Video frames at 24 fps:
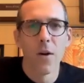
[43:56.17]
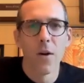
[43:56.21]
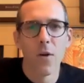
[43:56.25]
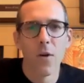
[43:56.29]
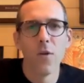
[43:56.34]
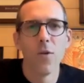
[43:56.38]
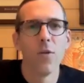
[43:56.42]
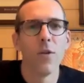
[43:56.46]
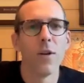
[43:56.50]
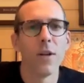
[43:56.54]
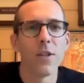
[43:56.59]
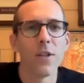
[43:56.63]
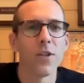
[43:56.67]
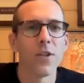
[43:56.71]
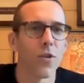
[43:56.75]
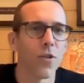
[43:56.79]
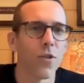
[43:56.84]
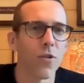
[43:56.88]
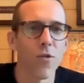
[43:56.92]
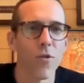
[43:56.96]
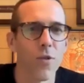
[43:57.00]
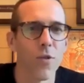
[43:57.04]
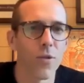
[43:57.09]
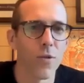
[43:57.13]
Who is
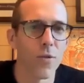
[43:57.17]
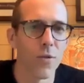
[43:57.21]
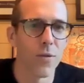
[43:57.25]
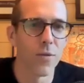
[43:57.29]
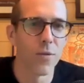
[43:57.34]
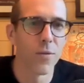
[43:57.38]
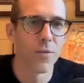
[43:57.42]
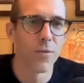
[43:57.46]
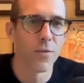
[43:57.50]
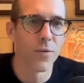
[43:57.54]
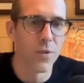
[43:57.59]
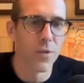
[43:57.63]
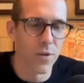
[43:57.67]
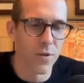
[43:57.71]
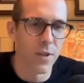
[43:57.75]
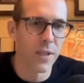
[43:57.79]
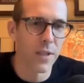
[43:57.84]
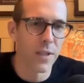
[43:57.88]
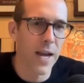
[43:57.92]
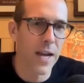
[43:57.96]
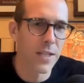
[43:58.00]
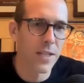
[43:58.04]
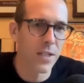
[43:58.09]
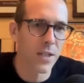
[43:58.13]
your crew? Do you
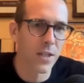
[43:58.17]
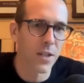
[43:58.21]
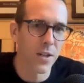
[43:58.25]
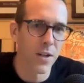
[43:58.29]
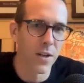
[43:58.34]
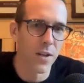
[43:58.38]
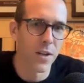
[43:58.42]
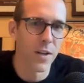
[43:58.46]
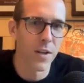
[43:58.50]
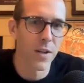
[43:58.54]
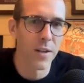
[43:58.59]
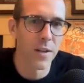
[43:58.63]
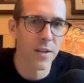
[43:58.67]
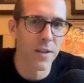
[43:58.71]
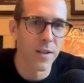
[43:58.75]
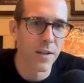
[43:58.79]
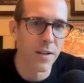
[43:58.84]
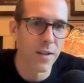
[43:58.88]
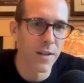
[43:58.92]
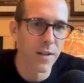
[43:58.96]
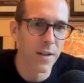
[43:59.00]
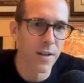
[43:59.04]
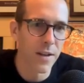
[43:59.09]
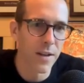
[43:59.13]
think that's a good
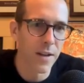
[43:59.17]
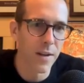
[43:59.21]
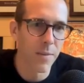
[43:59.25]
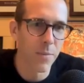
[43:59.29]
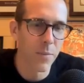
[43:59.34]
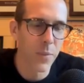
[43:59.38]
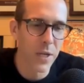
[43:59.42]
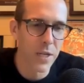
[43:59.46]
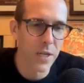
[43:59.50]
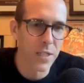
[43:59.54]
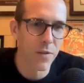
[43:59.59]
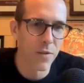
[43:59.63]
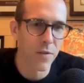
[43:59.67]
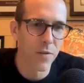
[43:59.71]
piece?